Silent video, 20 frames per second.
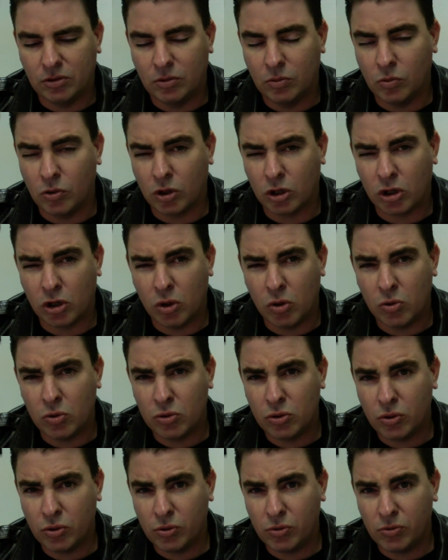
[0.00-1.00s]

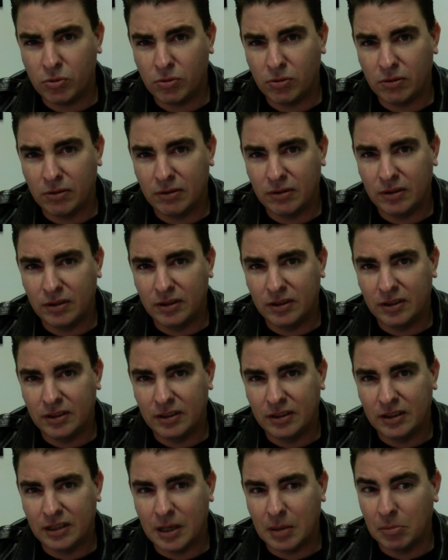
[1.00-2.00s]
Wakoku?
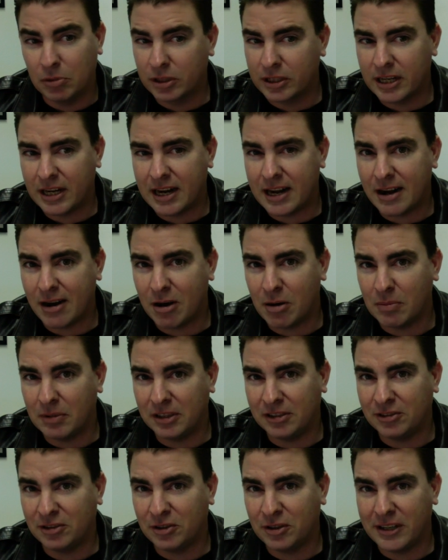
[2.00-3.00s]
I'm looking at it on my
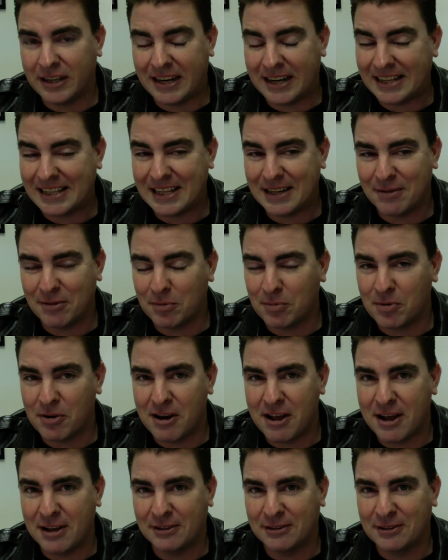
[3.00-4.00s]
screen. I can't even
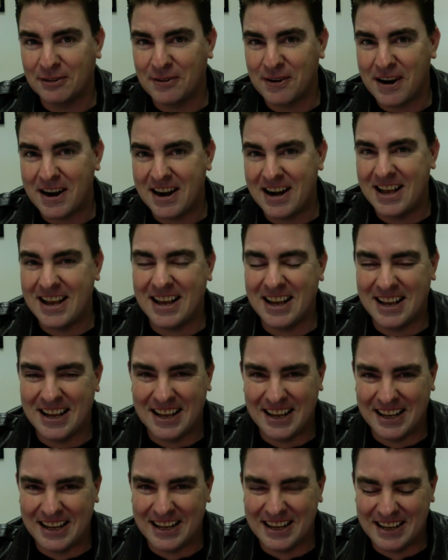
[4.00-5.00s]
pronounce it right.
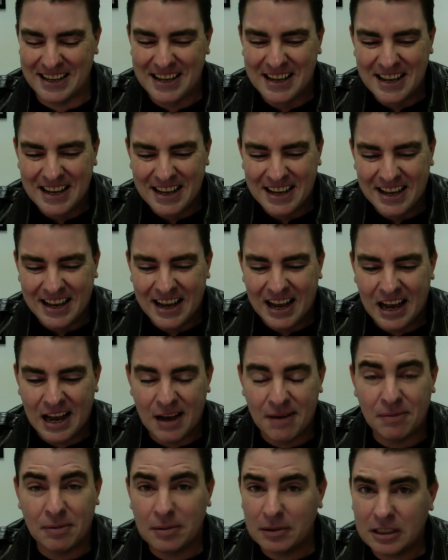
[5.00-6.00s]

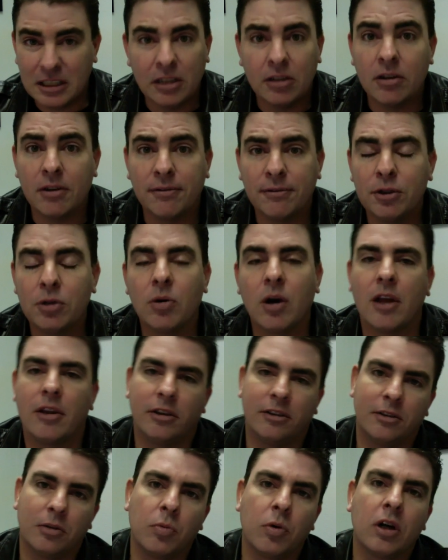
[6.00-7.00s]
but there are a few
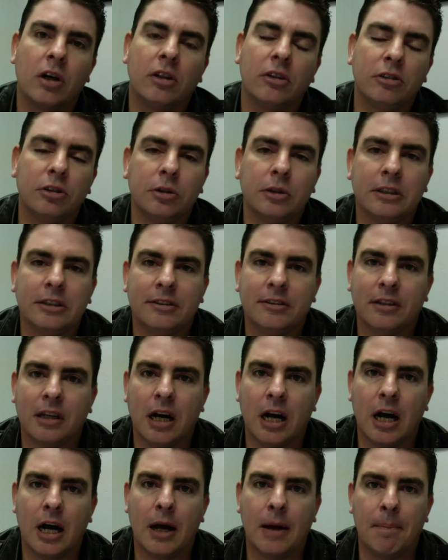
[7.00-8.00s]
others. And what I'll do is,
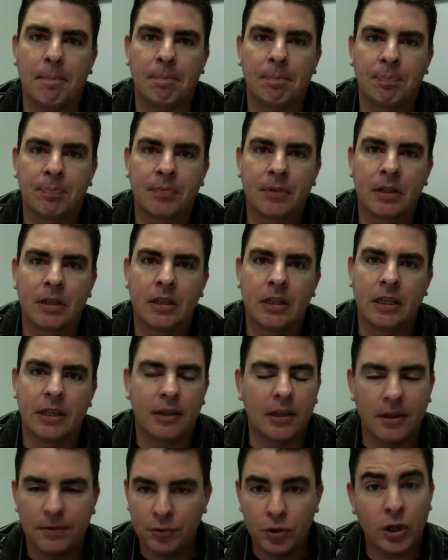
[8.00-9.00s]

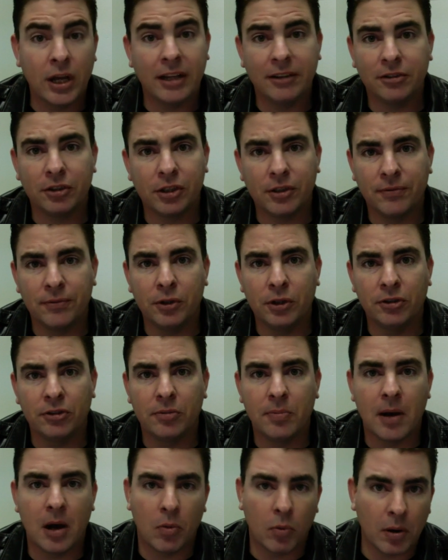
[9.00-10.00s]
if you guys are confused
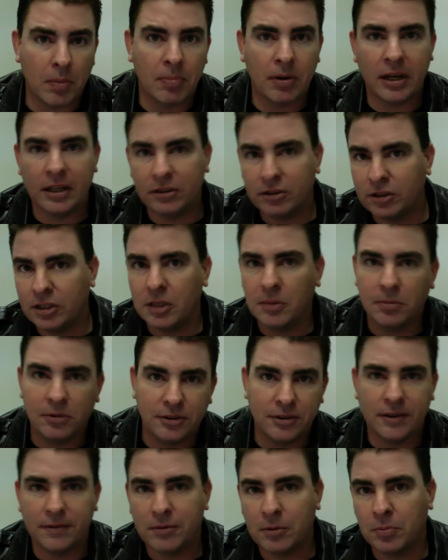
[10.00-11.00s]
about what brands are
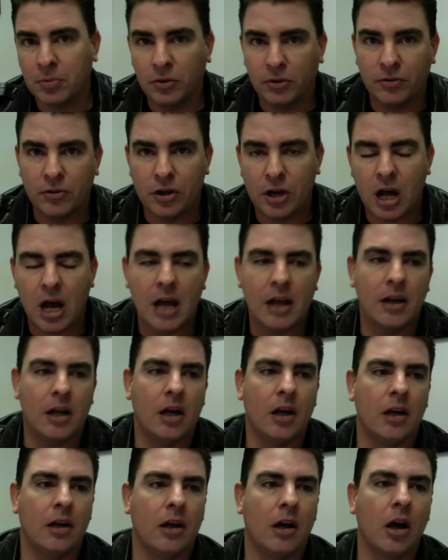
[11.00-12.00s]
WTF approved or not,
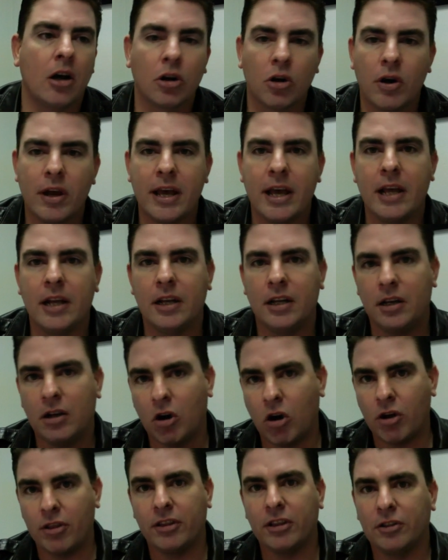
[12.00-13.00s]
I'll go ahead and
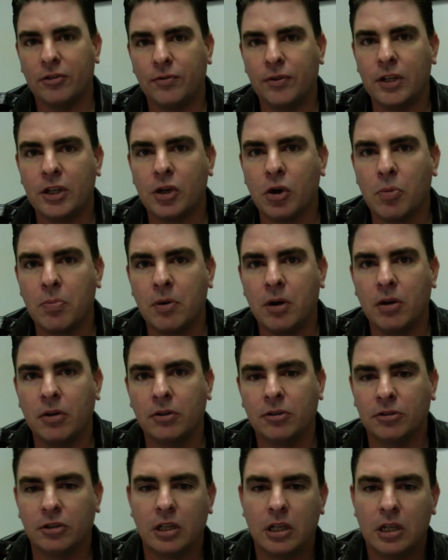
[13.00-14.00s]
on this video
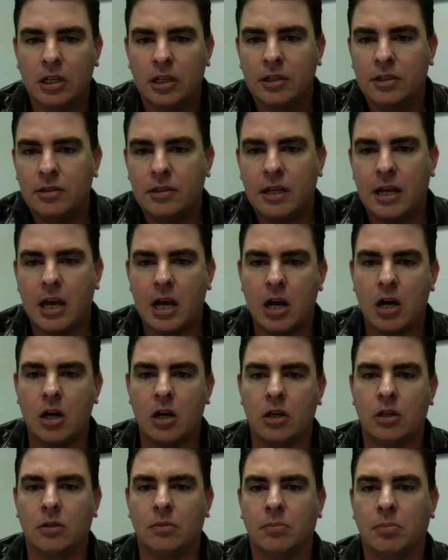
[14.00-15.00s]
post
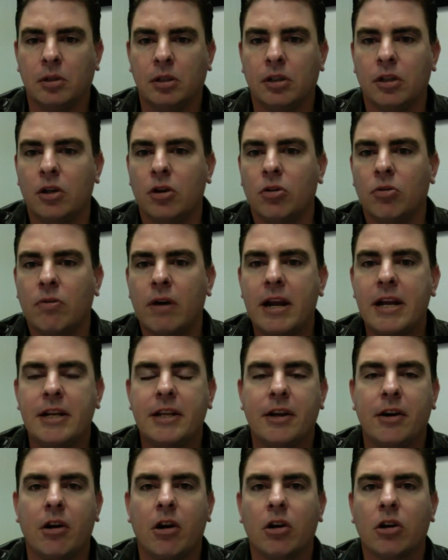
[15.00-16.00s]
down below right
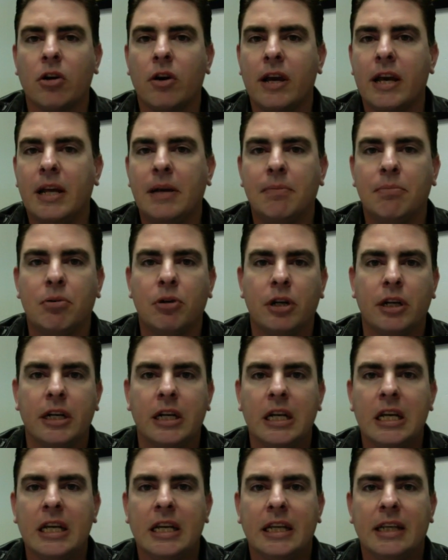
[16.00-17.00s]
here, I'll go ahead and put it.
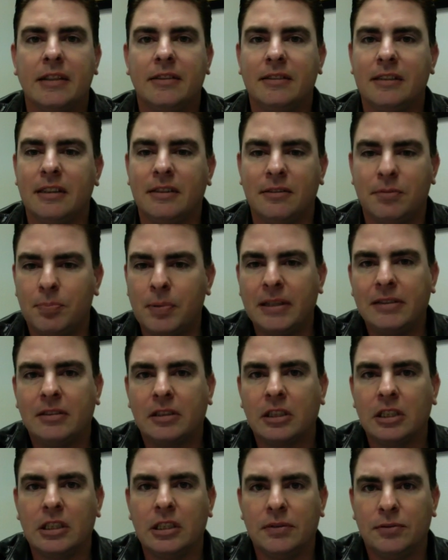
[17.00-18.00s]
It's
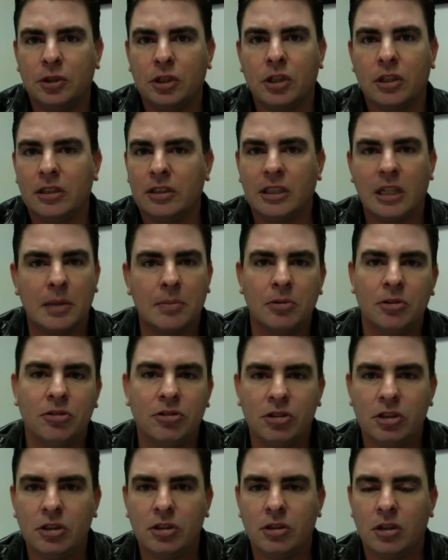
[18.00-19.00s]
basically, if you go
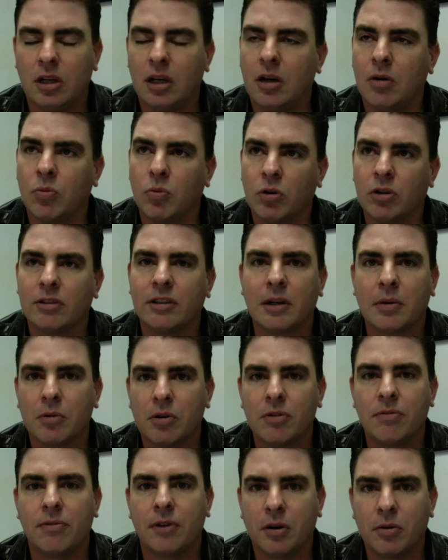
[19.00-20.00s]
to World
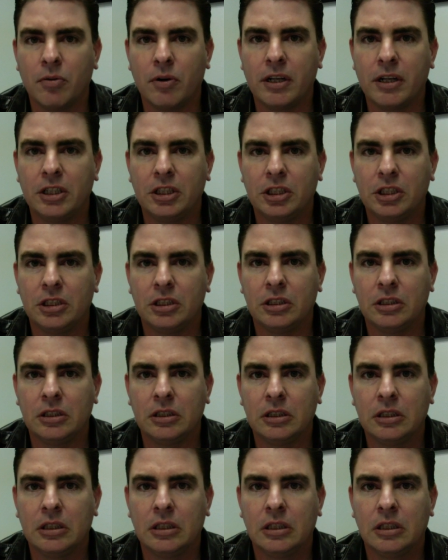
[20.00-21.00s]
Taekwondo Federation
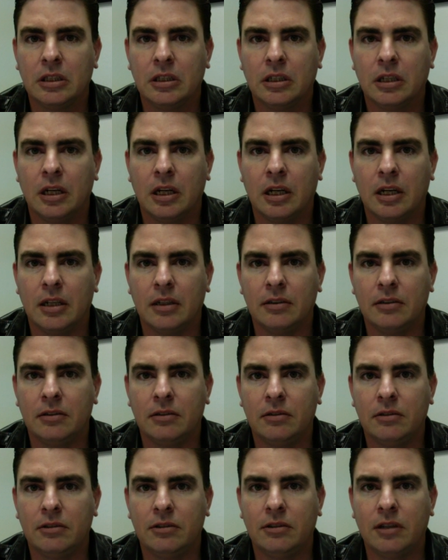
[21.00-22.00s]

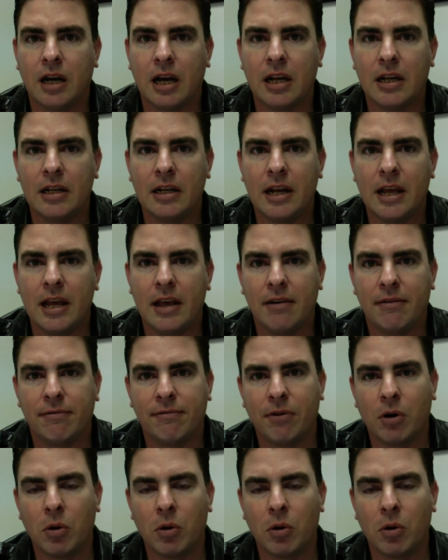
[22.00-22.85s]
.net/